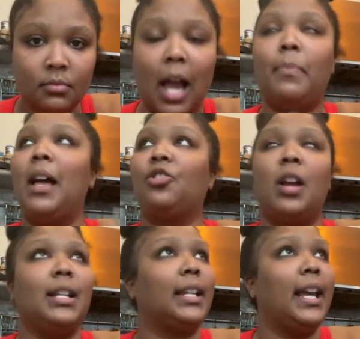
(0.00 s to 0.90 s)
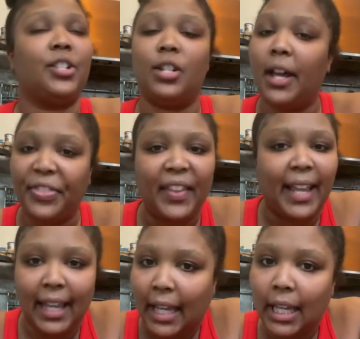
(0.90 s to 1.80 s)
I'm not trying to catch
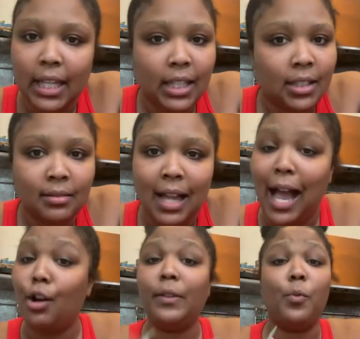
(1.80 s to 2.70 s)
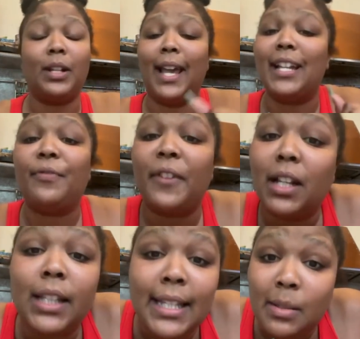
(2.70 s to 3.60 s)
nothing. I don't even want to catch
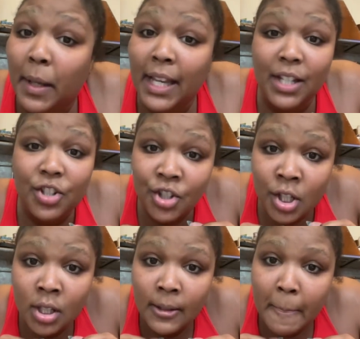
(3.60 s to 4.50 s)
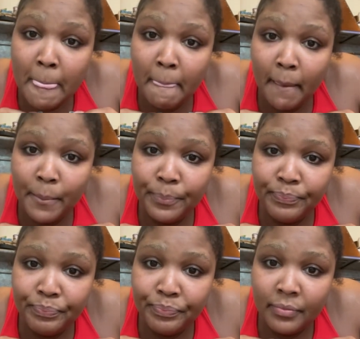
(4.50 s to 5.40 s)
feelings, bitch.
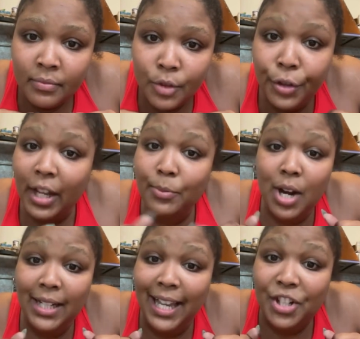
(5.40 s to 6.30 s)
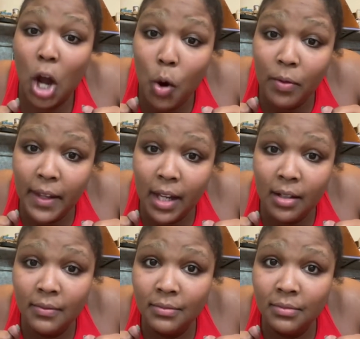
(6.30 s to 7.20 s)
You think I'm trying to catch COVID?